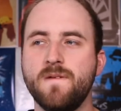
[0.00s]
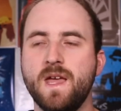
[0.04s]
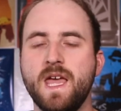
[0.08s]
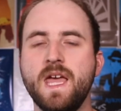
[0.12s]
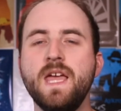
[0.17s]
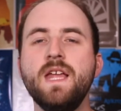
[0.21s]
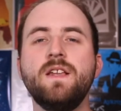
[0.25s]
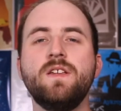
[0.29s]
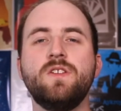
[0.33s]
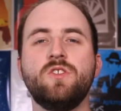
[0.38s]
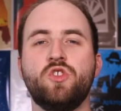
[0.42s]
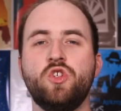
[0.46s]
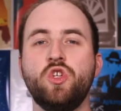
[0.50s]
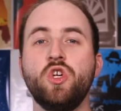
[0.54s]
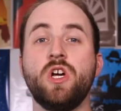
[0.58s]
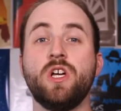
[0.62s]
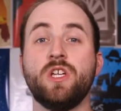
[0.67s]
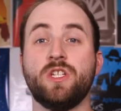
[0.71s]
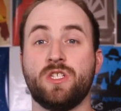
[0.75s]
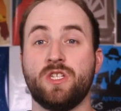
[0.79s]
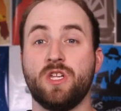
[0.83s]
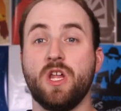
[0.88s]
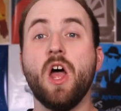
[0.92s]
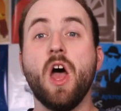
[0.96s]
It
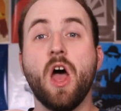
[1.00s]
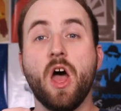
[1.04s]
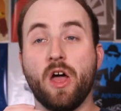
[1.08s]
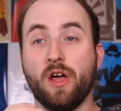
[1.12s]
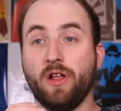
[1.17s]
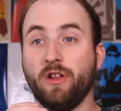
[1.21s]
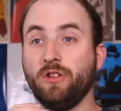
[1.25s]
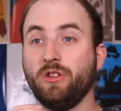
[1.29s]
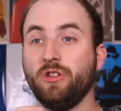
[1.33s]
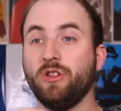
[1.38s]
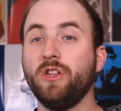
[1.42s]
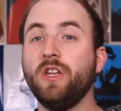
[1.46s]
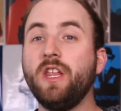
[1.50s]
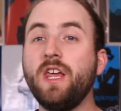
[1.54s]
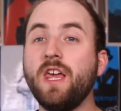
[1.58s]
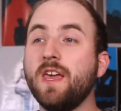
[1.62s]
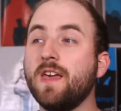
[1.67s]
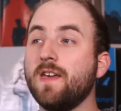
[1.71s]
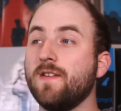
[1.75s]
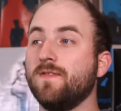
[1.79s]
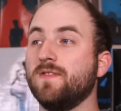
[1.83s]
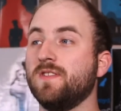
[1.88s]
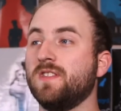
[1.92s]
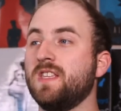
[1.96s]
just
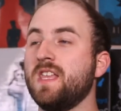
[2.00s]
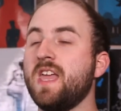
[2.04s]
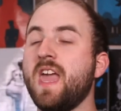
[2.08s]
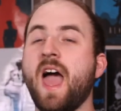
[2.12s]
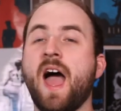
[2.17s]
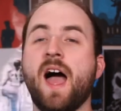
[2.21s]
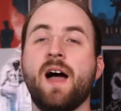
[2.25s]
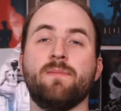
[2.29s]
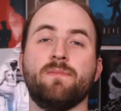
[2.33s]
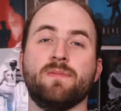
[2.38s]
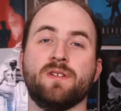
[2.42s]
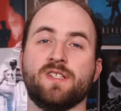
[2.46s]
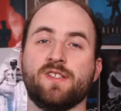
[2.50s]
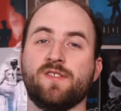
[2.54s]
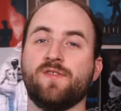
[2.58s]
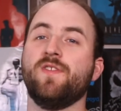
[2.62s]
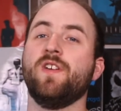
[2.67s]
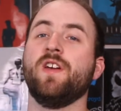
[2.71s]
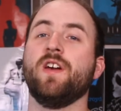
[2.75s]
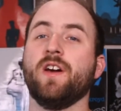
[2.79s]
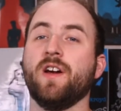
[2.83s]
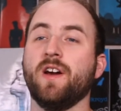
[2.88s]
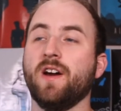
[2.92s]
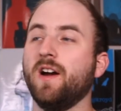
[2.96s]
leaves the
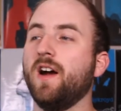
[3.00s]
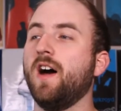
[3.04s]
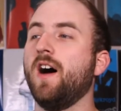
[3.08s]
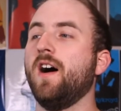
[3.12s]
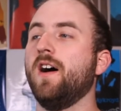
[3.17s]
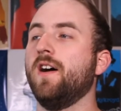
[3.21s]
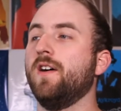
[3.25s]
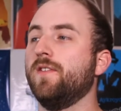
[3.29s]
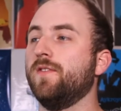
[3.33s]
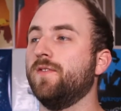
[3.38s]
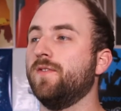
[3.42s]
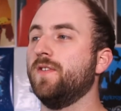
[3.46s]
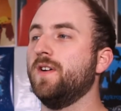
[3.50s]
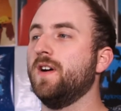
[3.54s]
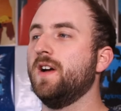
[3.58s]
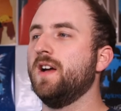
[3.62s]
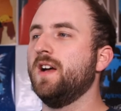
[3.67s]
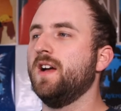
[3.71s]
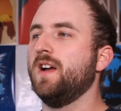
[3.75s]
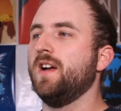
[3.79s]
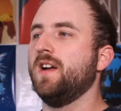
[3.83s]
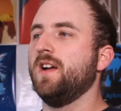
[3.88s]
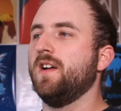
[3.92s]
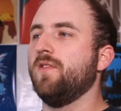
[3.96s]
atmosphere of
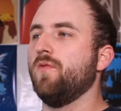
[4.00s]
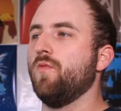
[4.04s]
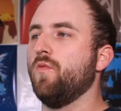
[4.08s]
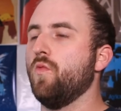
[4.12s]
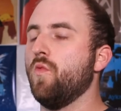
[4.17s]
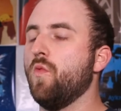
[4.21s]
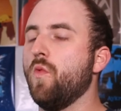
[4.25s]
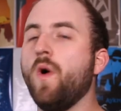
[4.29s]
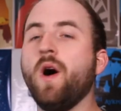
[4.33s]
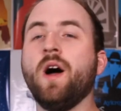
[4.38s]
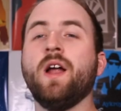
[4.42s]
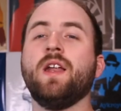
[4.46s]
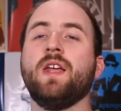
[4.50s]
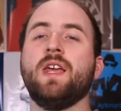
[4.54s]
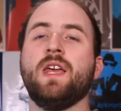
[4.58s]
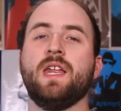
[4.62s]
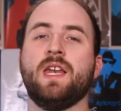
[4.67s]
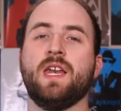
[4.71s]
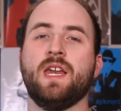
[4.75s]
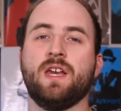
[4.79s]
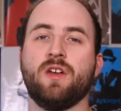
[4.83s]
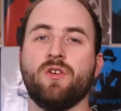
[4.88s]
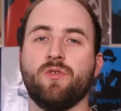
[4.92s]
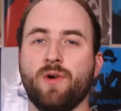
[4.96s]
what
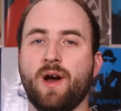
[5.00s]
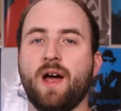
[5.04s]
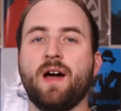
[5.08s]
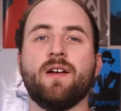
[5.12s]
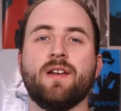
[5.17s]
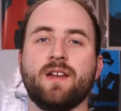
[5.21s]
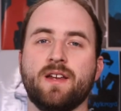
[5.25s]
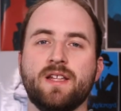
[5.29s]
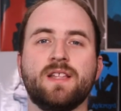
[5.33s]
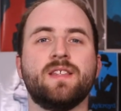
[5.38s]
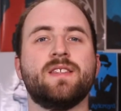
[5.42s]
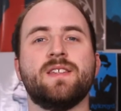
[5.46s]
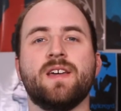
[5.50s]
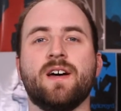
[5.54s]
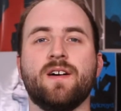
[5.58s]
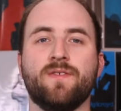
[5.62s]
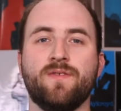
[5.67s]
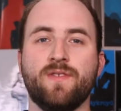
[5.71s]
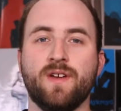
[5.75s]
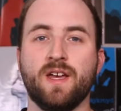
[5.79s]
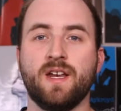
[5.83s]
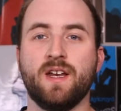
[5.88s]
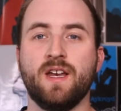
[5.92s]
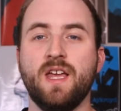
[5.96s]
it had grounded
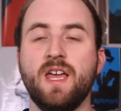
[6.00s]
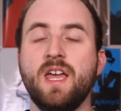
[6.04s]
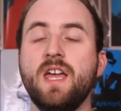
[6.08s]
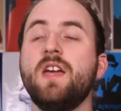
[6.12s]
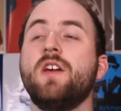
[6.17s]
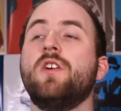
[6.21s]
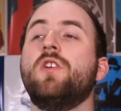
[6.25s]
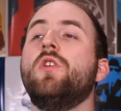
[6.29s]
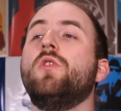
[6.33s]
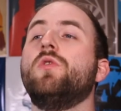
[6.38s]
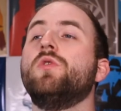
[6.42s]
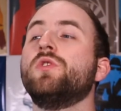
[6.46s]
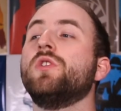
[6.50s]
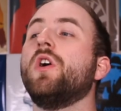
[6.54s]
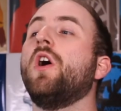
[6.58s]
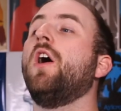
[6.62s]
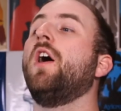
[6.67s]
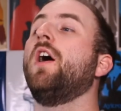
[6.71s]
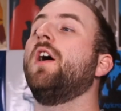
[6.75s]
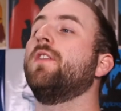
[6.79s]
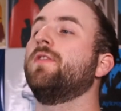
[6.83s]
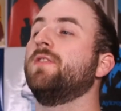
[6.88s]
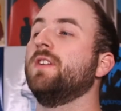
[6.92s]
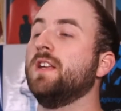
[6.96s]
itself in. It goes
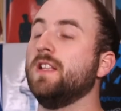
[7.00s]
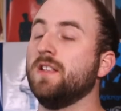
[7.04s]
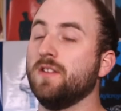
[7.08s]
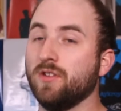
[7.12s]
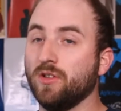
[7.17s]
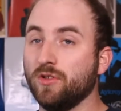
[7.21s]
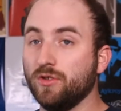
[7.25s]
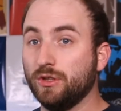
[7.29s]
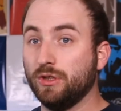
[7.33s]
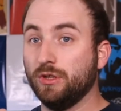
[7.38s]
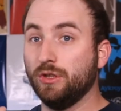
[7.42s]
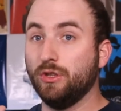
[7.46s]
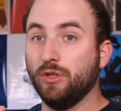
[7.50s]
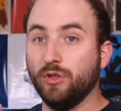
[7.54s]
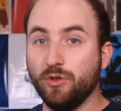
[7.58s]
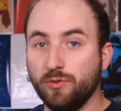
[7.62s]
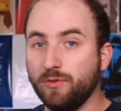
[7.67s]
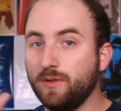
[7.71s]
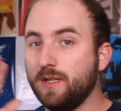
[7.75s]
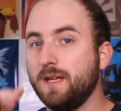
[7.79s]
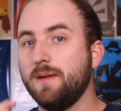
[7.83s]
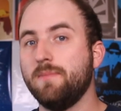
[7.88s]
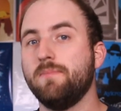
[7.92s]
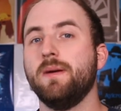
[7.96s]
off into
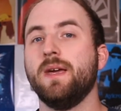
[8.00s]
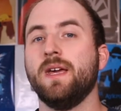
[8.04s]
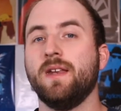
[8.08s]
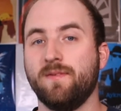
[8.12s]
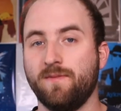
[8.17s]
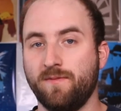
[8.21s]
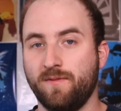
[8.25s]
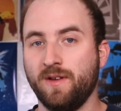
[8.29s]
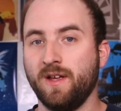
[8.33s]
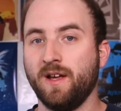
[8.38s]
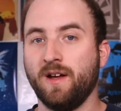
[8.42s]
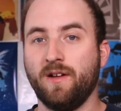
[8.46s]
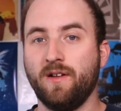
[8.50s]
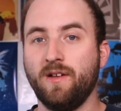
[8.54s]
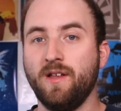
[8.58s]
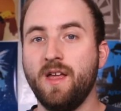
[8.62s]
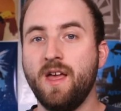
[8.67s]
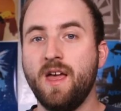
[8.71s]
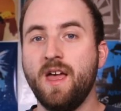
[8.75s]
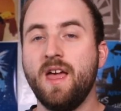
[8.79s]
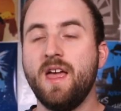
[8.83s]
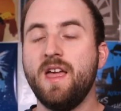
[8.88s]
Looney Binville.